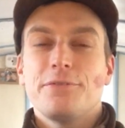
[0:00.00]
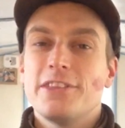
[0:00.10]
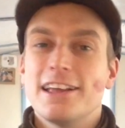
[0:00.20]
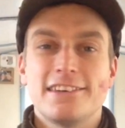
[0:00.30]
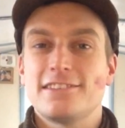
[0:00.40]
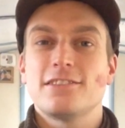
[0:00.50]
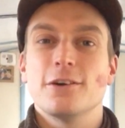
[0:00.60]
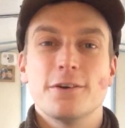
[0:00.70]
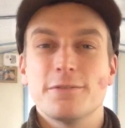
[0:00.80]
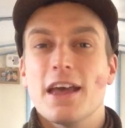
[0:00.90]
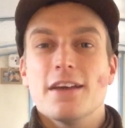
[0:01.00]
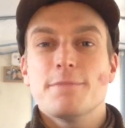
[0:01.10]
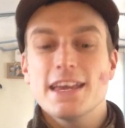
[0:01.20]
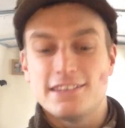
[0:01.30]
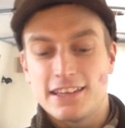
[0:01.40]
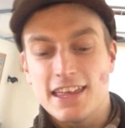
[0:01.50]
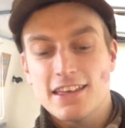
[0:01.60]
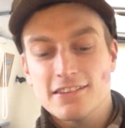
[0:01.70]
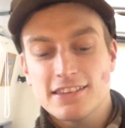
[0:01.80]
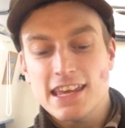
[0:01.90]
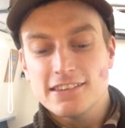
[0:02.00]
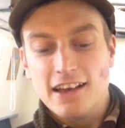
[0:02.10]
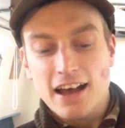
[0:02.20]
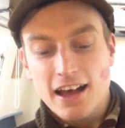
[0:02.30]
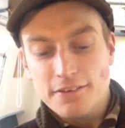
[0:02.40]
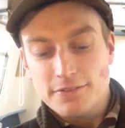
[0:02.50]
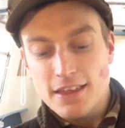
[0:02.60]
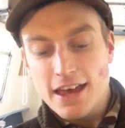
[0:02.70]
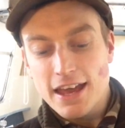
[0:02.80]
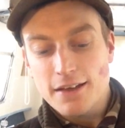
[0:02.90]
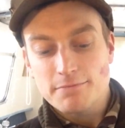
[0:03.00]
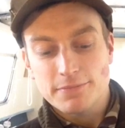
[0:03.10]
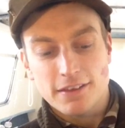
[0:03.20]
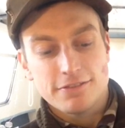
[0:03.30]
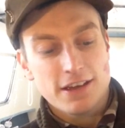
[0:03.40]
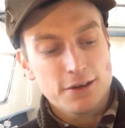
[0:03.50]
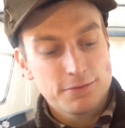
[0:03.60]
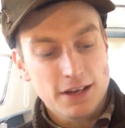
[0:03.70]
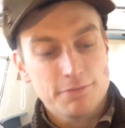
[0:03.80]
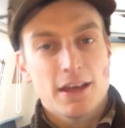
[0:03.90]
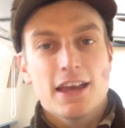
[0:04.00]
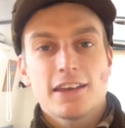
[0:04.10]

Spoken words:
lists, or basically, because these are, if we open up,